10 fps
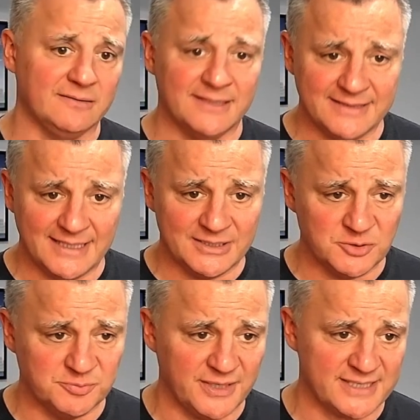let that
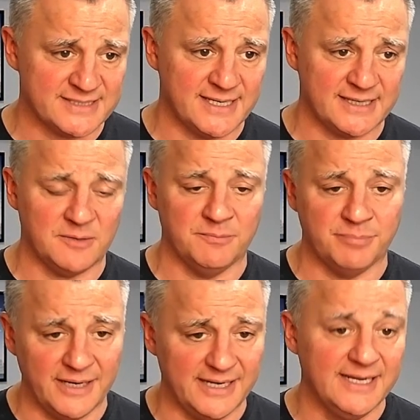duplex kick their
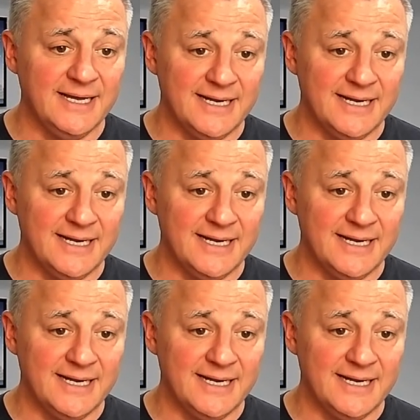butt.